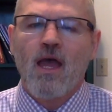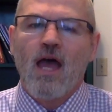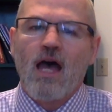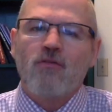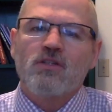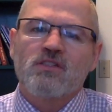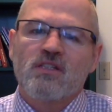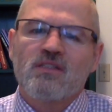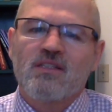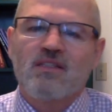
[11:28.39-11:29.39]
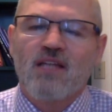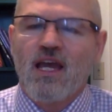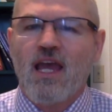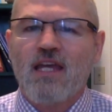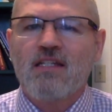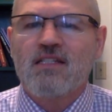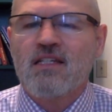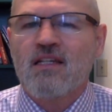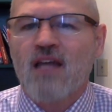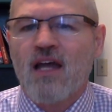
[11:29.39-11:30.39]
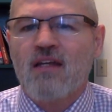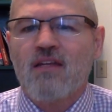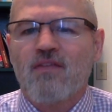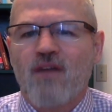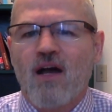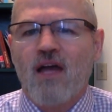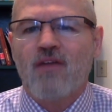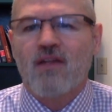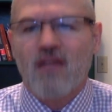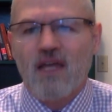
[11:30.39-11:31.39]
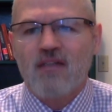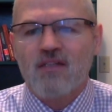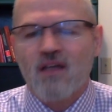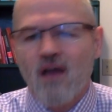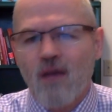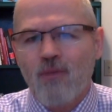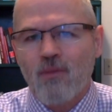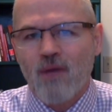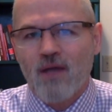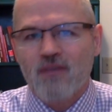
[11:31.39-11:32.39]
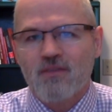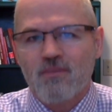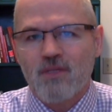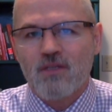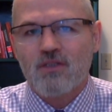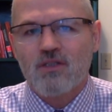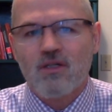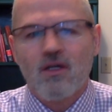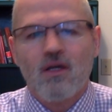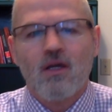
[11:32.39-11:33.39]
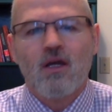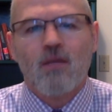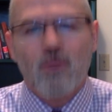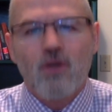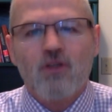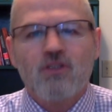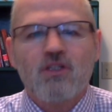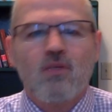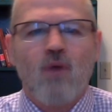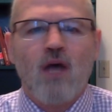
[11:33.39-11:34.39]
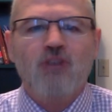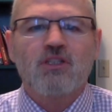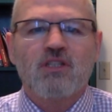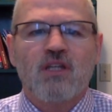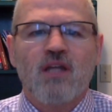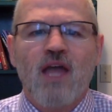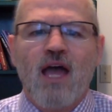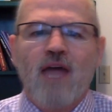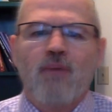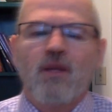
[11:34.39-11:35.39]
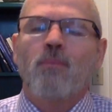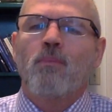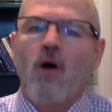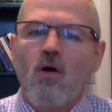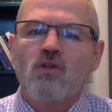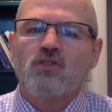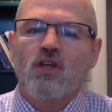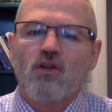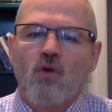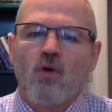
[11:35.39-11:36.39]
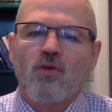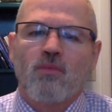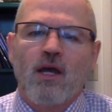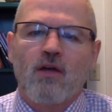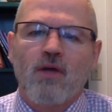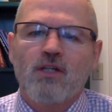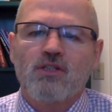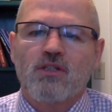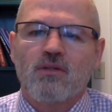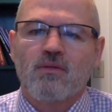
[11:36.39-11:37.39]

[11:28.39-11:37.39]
Ever since his 1895 Atlanta Compromise speech, Booker T. Washington had been opposing northern migration.